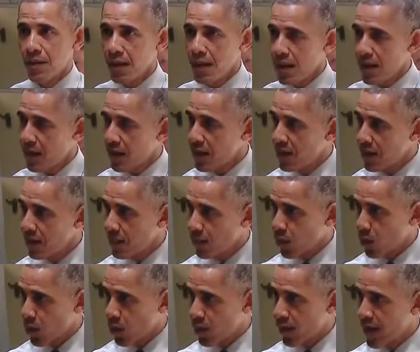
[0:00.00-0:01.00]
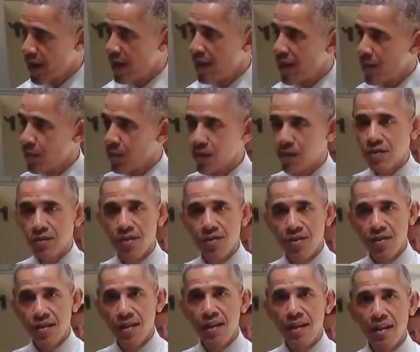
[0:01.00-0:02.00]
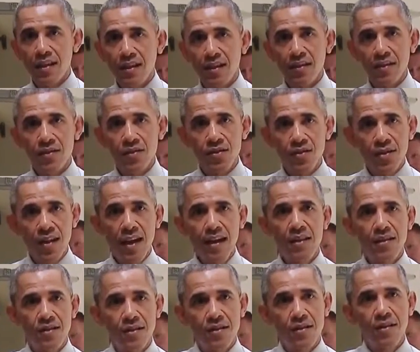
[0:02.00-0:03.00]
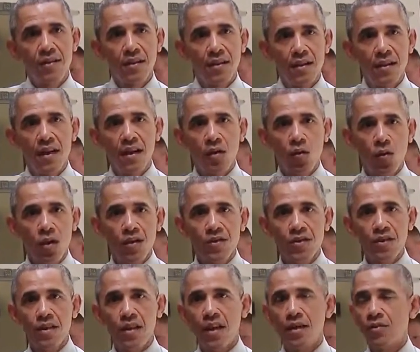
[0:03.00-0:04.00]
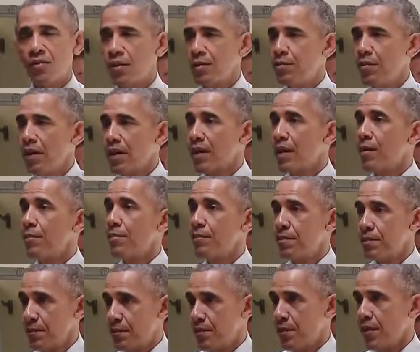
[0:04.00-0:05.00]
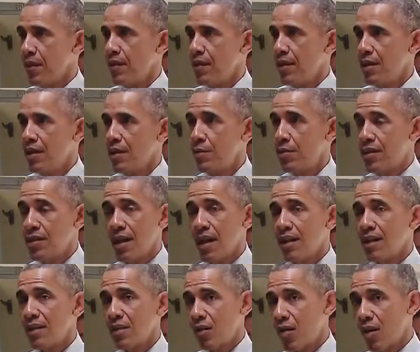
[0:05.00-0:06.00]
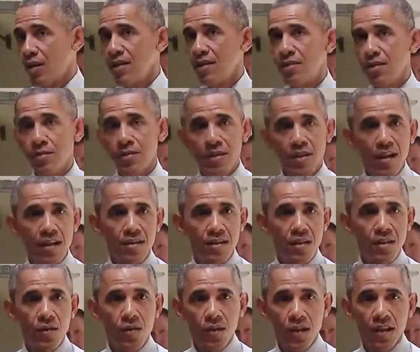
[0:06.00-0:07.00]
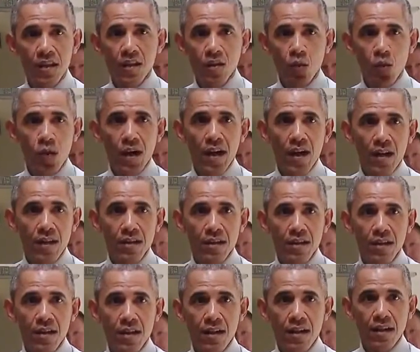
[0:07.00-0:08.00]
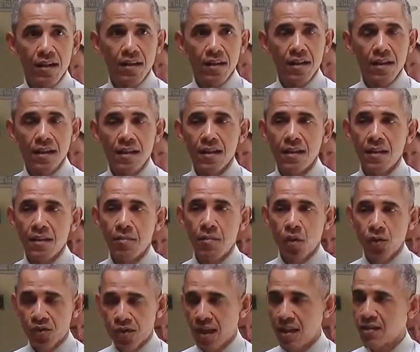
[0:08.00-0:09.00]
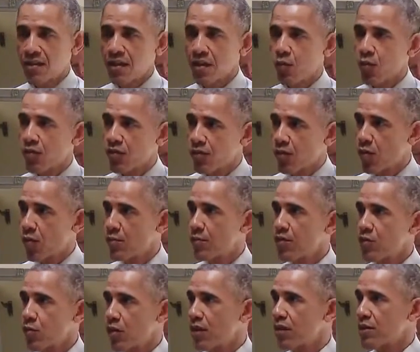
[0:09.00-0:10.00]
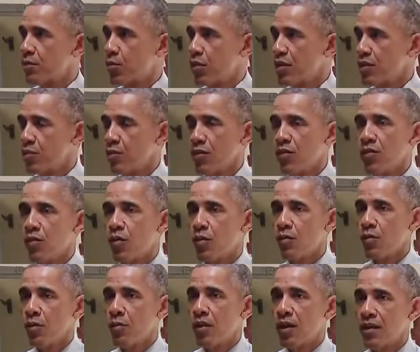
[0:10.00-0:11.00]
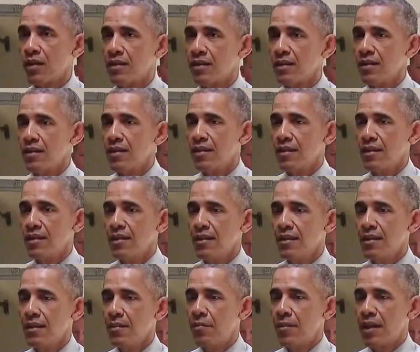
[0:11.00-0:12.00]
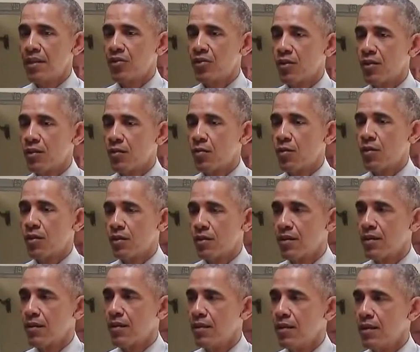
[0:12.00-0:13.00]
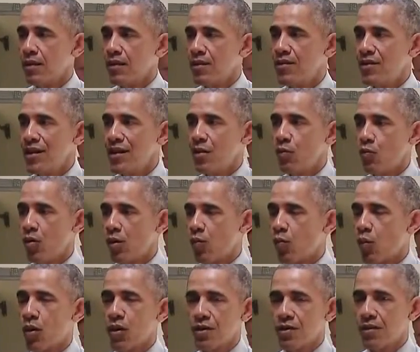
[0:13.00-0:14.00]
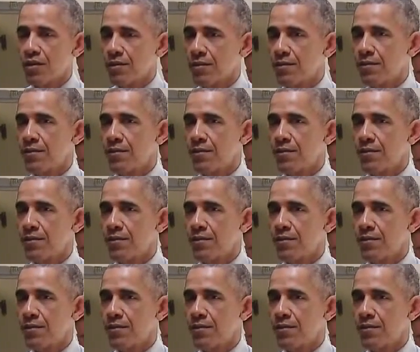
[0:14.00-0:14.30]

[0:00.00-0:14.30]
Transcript: and that we're then able to see states across the country pick up the baton. And there are already some states that are leading the way on both sentencing reform as well as prison reform. We want to make sure that we're seeing what works